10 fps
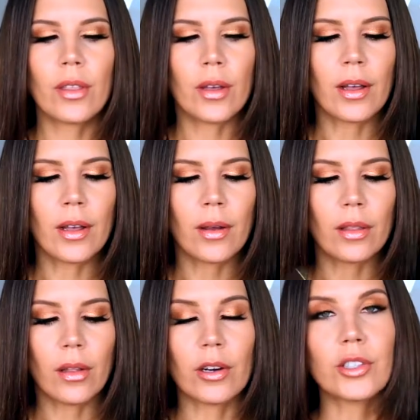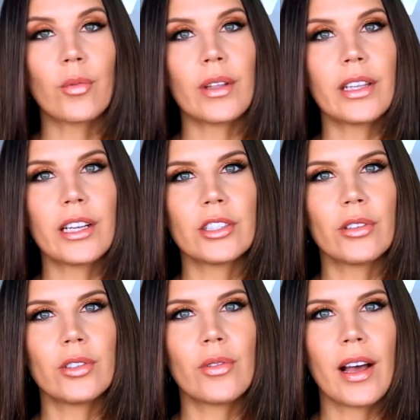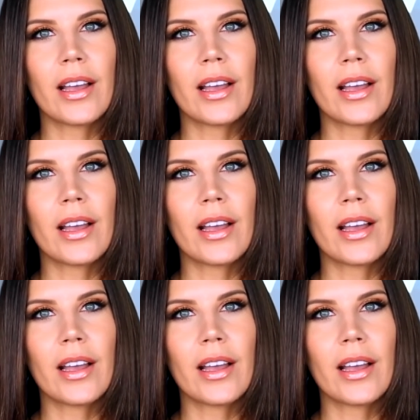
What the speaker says: the larger one that I showed you